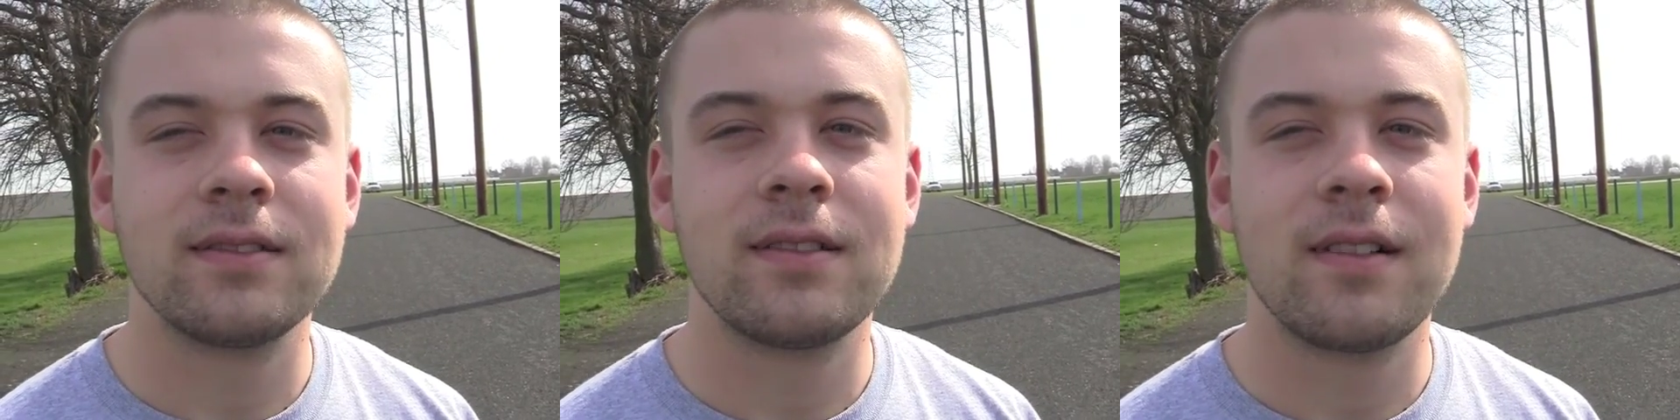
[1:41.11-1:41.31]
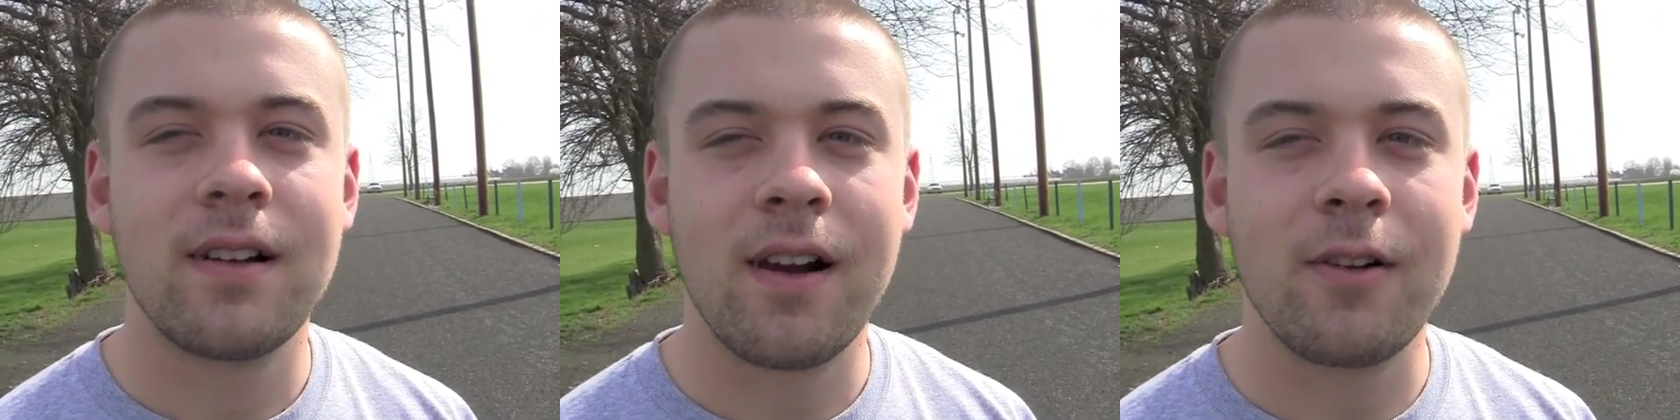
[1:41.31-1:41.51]

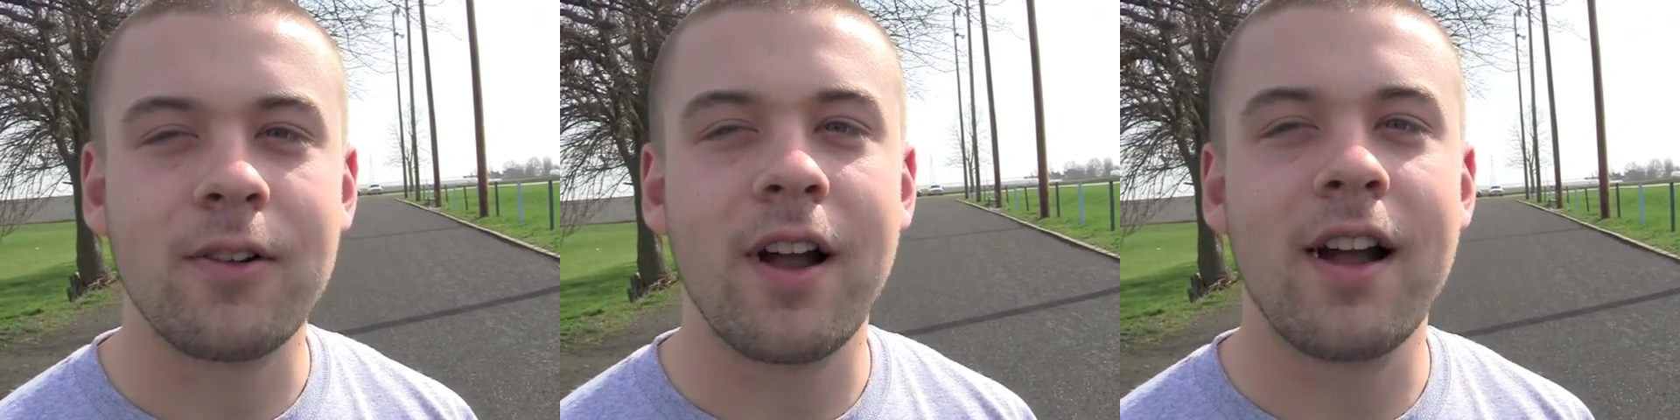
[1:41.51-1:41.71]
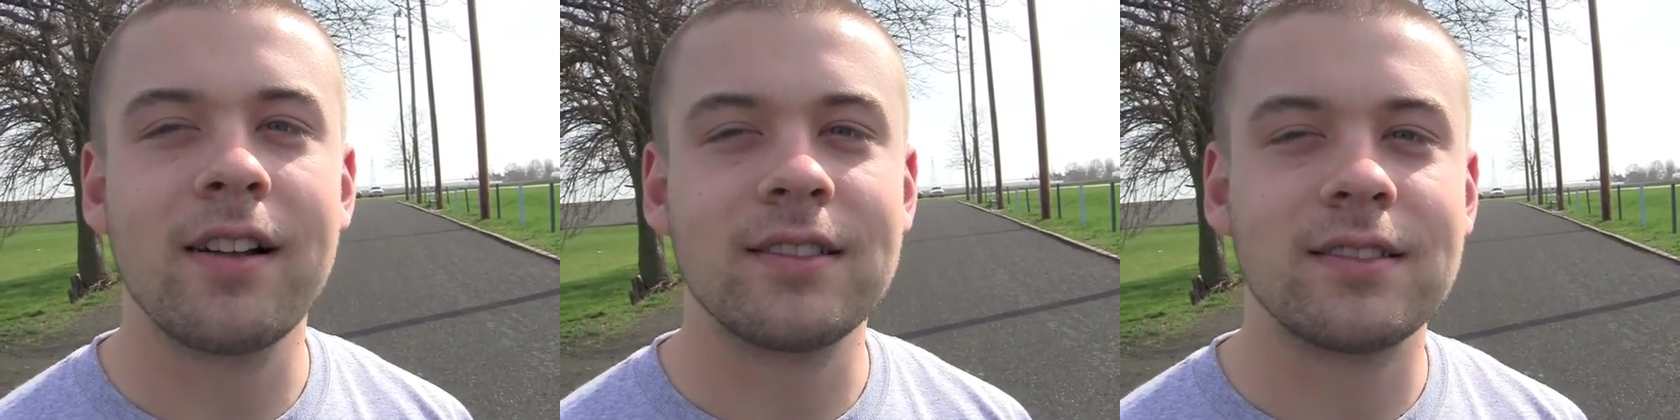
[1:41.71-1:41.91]

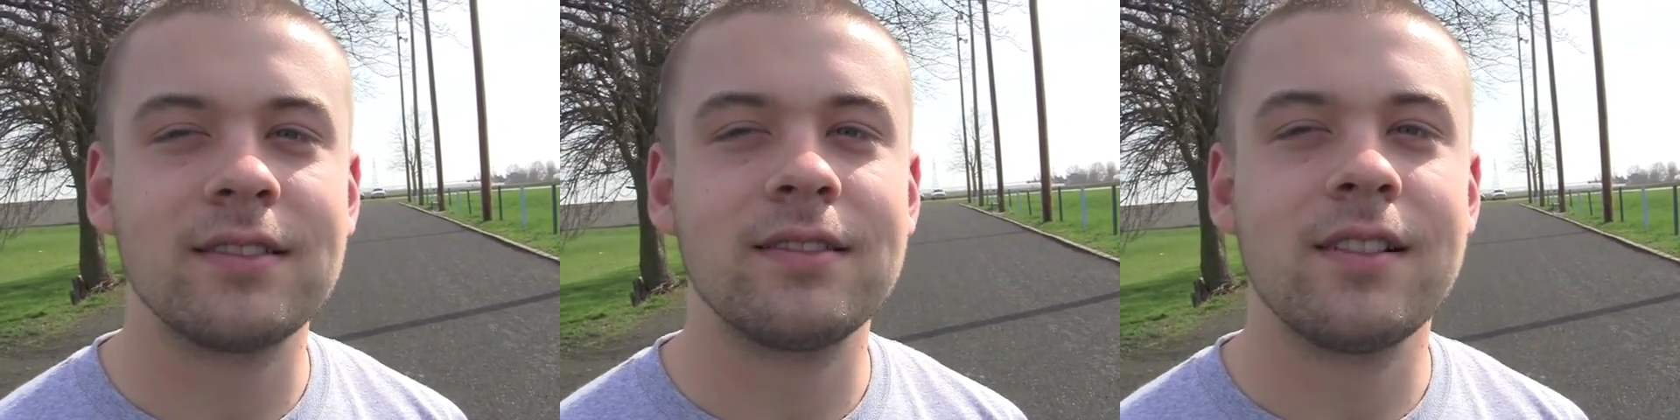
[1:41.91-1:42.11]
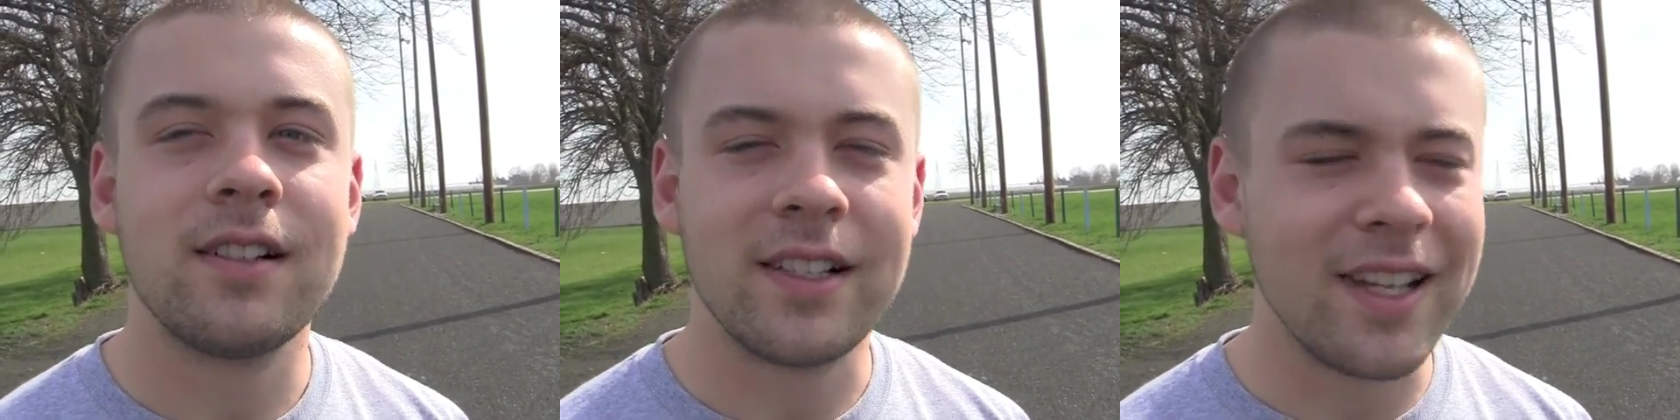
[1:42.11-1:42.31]
Can you handle
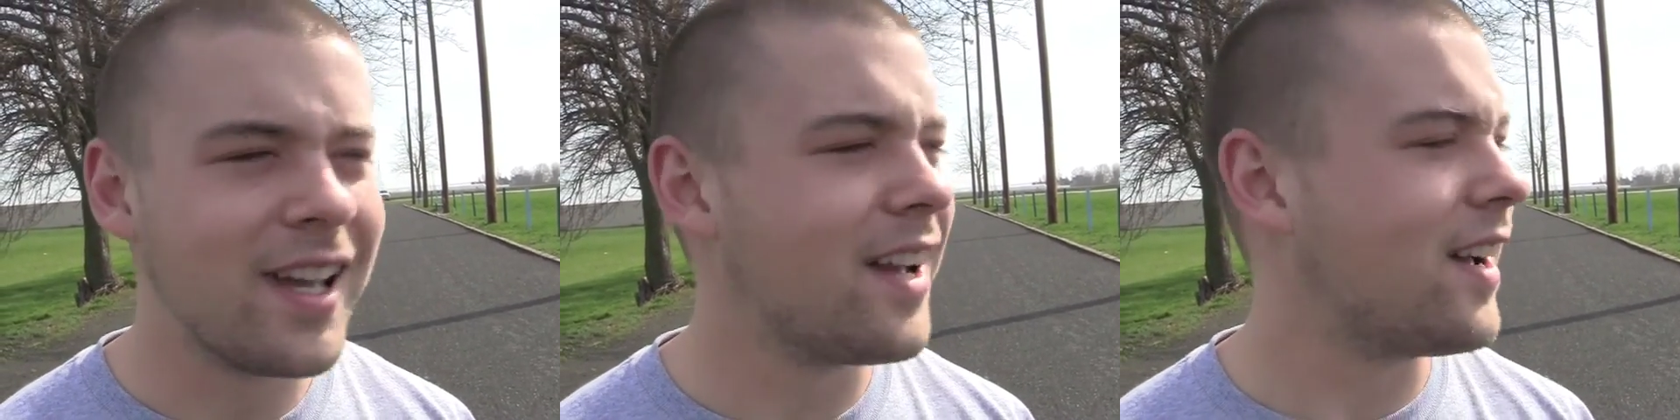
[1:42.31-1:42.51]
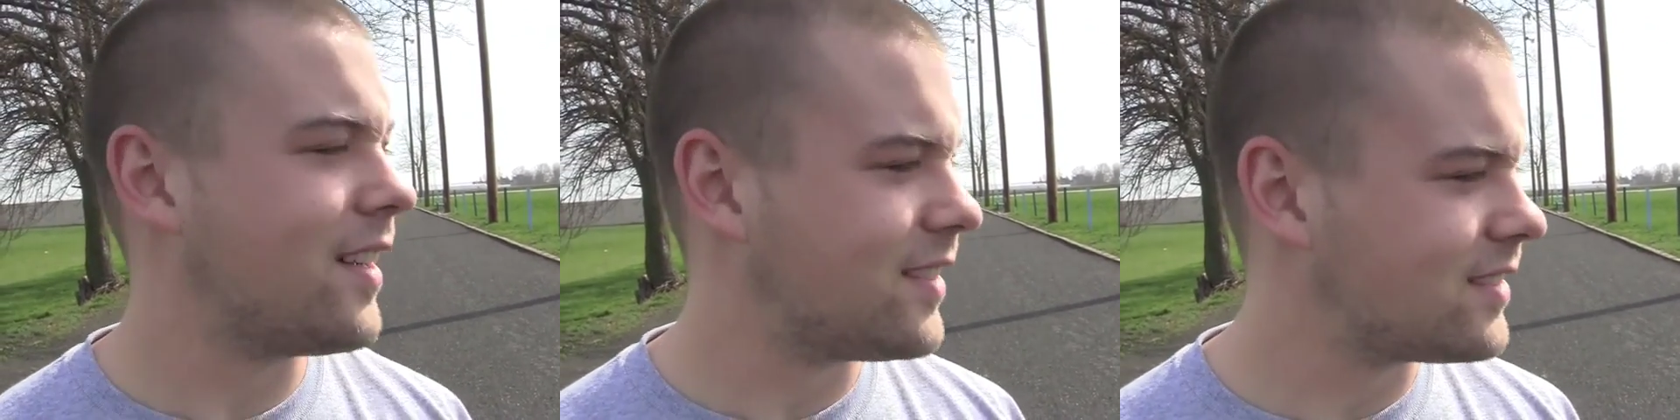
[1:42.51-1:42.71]
that?
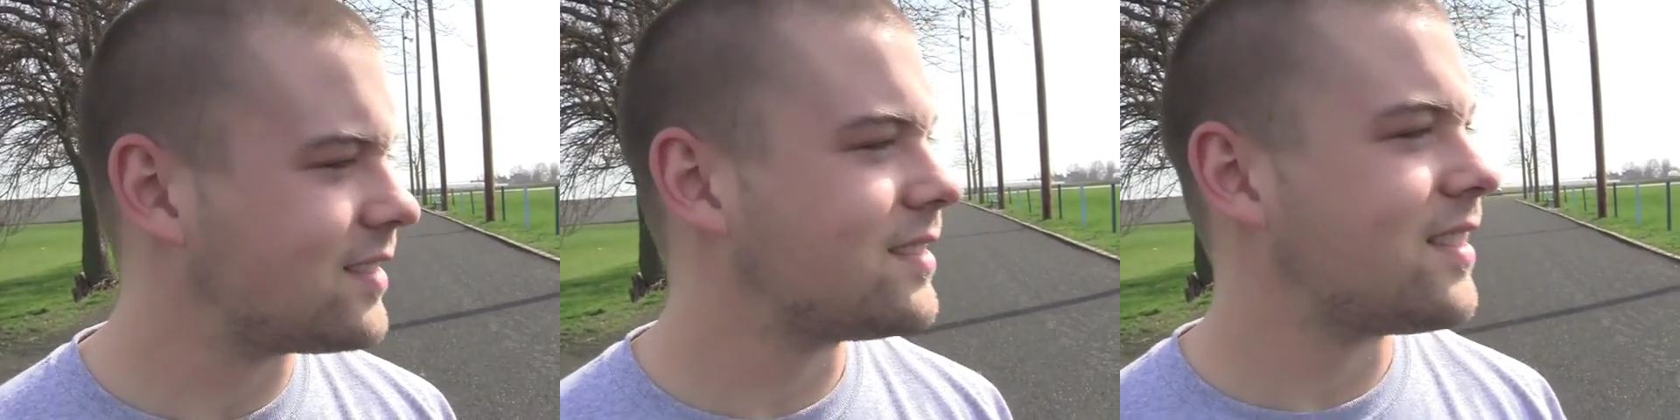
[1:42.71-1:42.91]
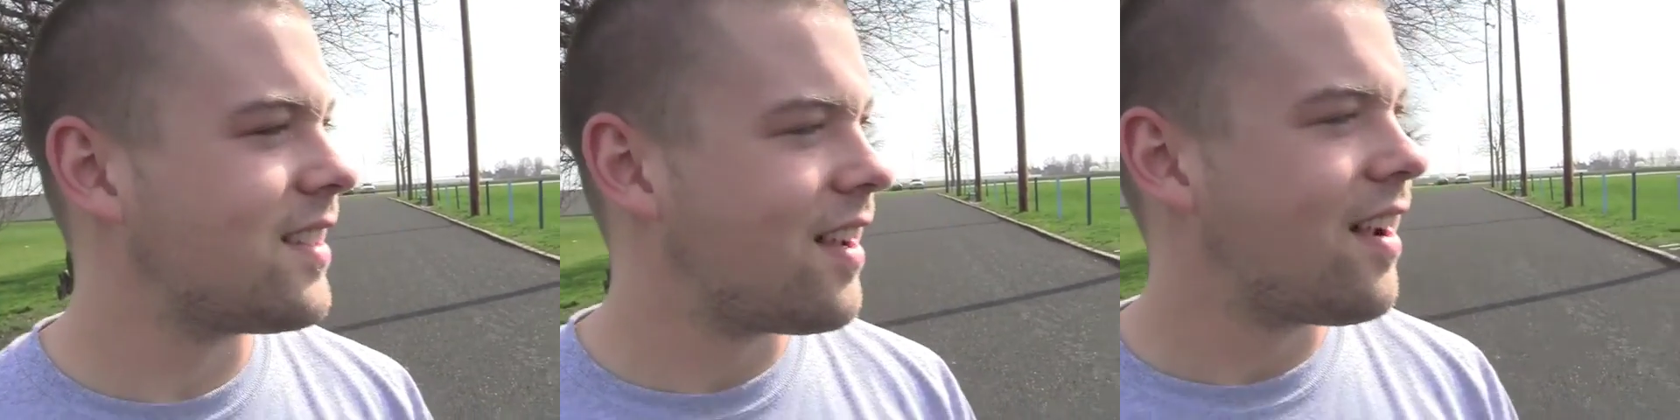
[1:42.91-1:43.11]
Yeah. Who you
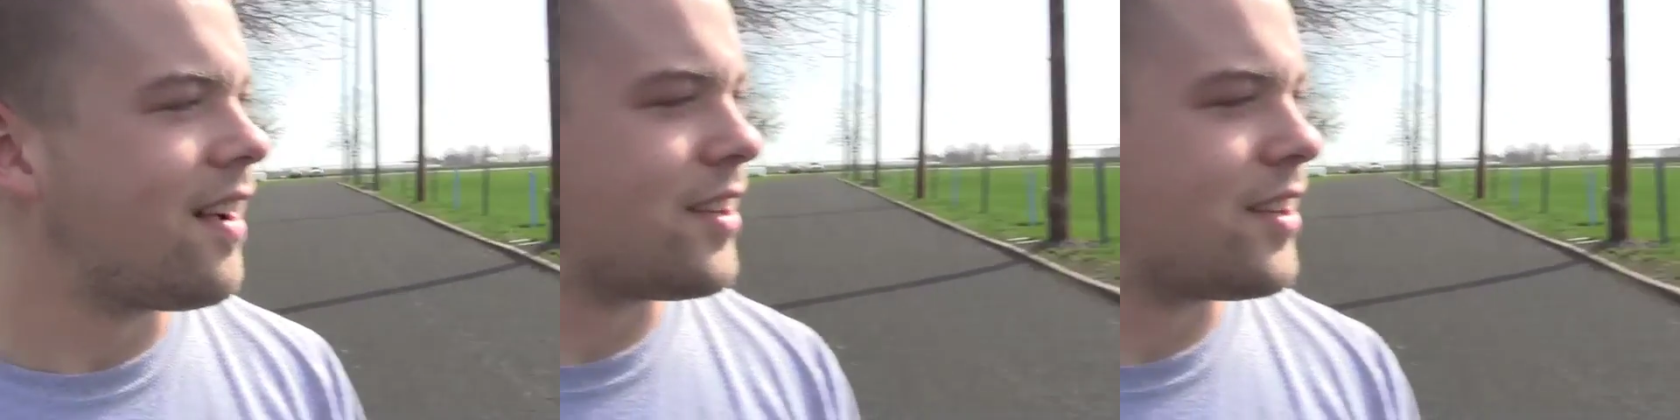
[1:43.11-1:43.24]
got?